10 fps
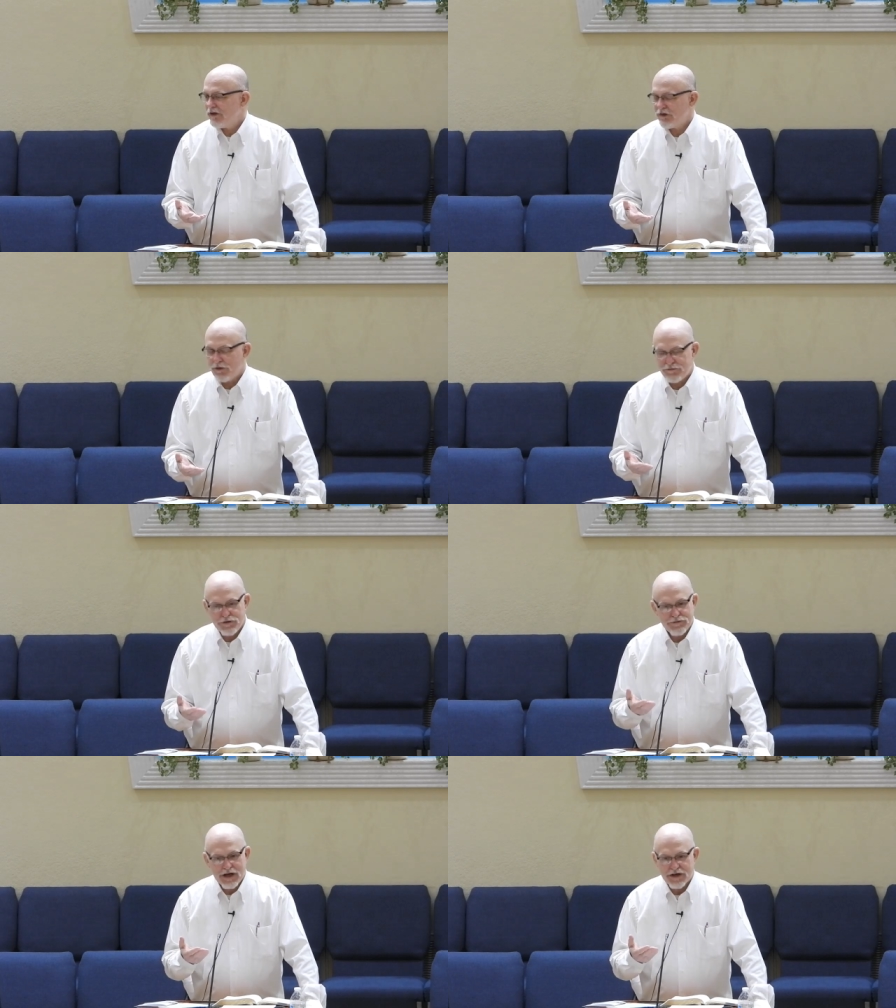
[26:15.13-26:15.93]
So if
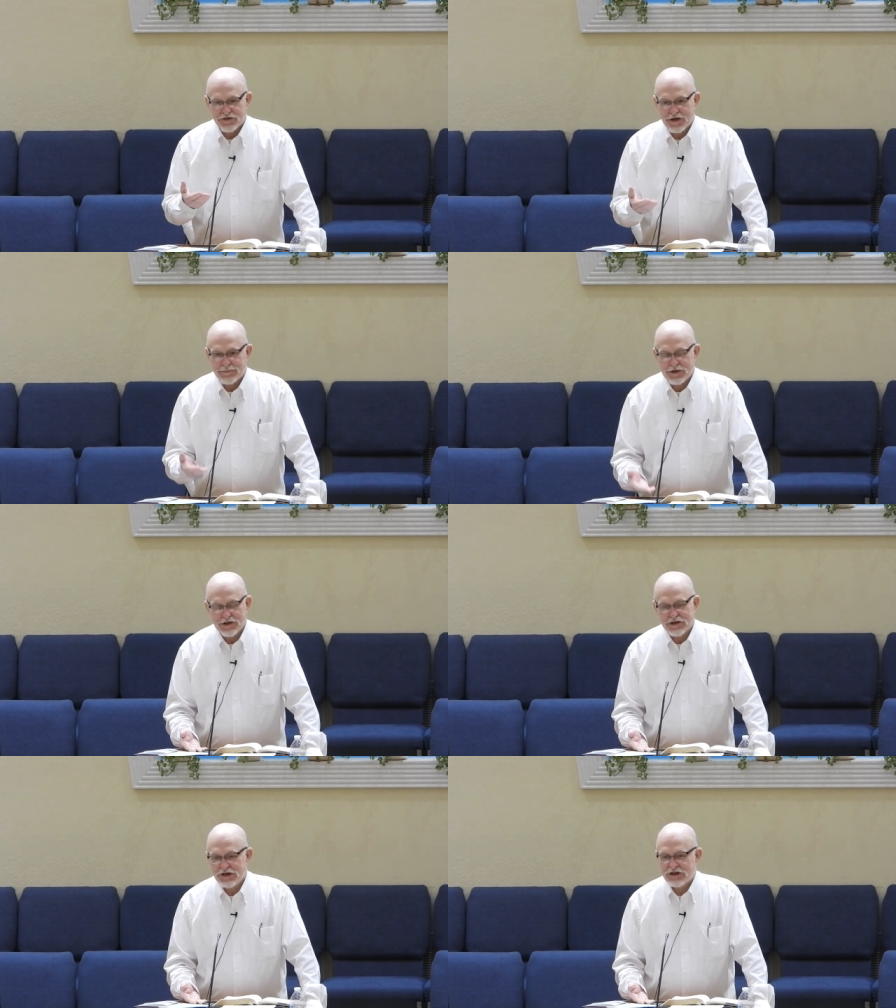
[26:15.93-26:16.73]
you've got
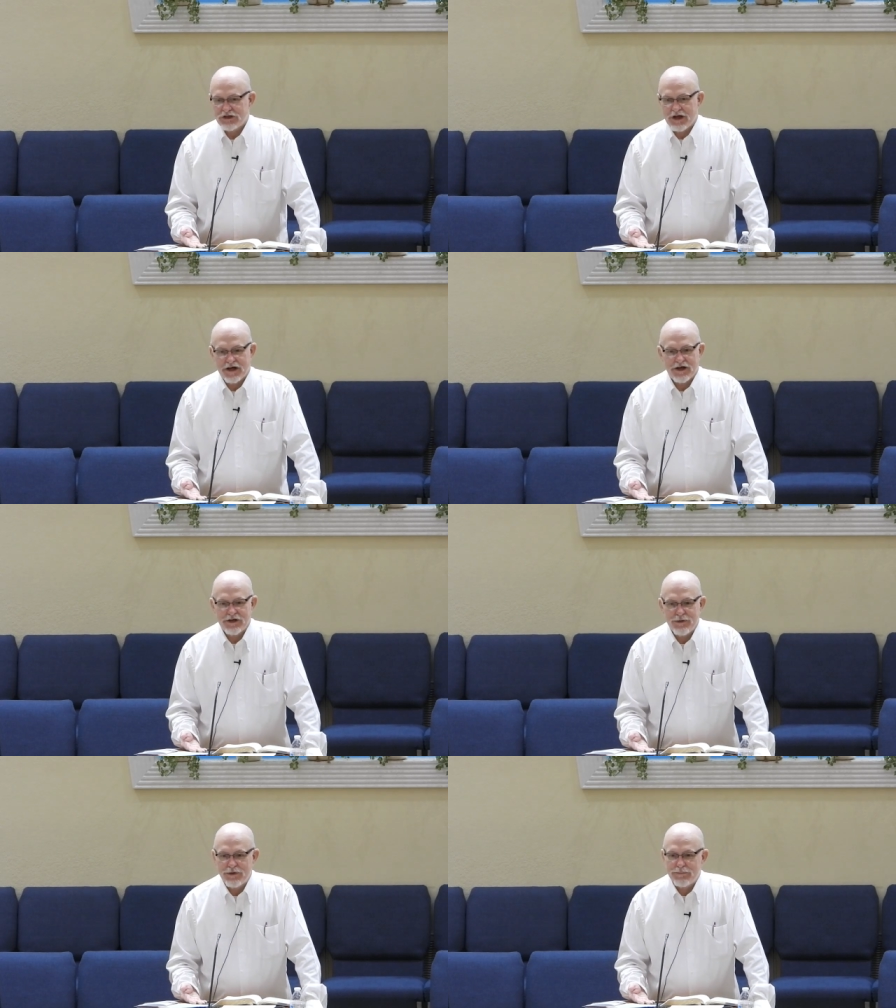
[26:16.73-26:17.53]
something that's just
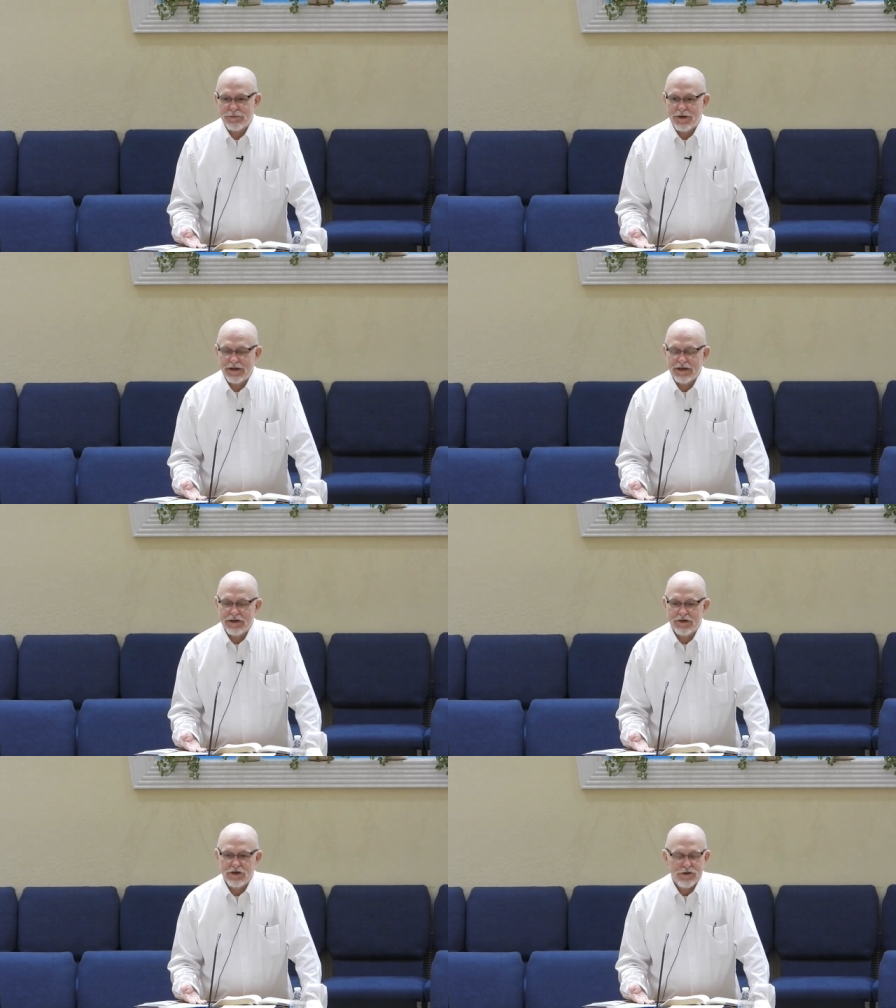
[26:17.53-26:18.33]
tearing you up right
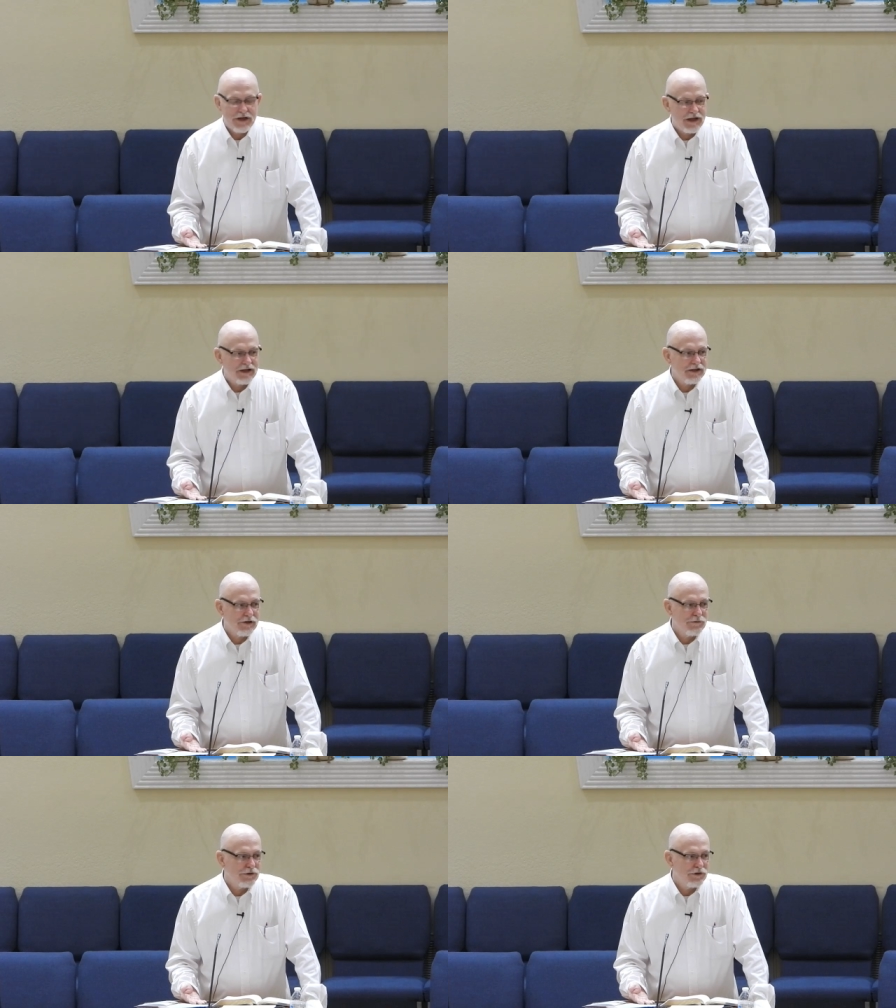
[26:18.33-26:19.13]
now and you can't get
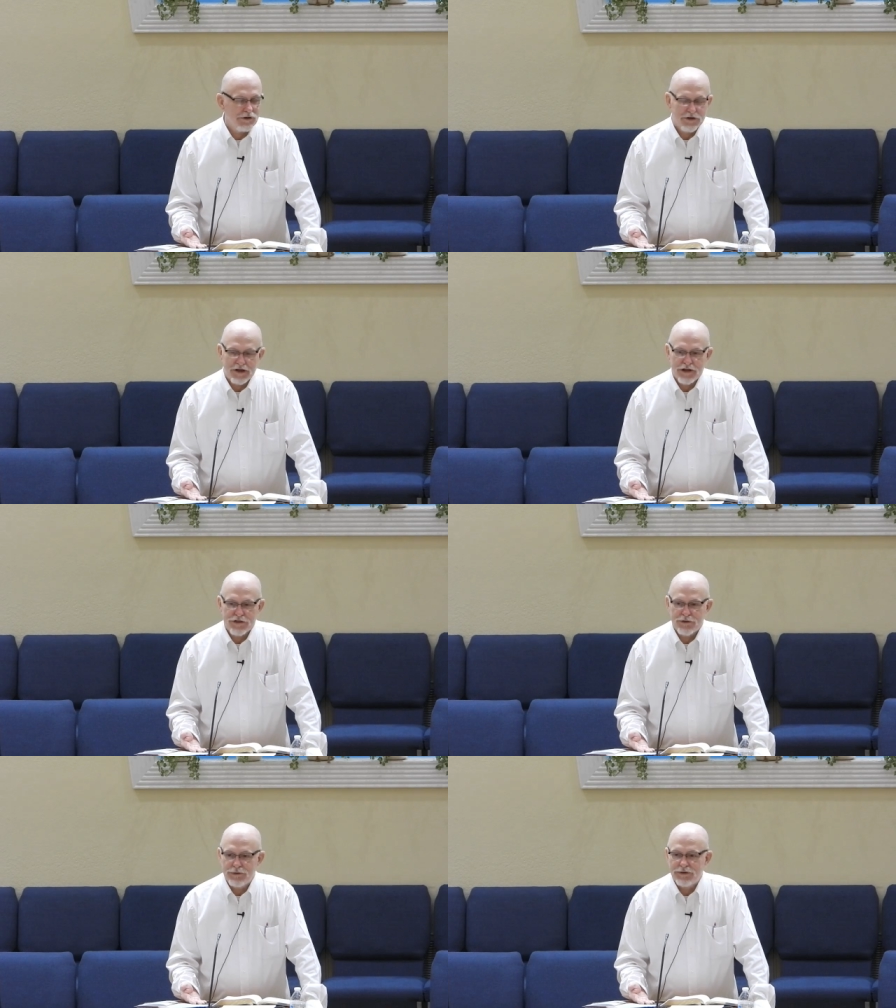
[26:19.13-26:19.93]
over it or get
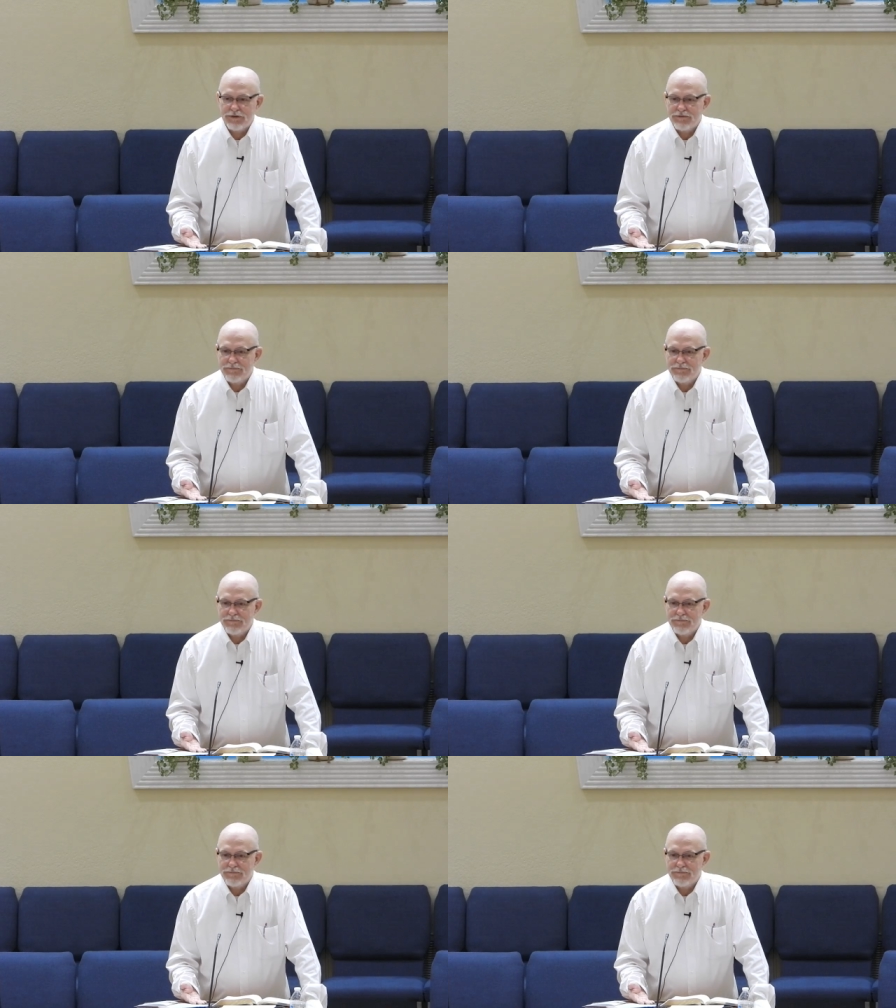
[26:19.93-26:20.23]
through it,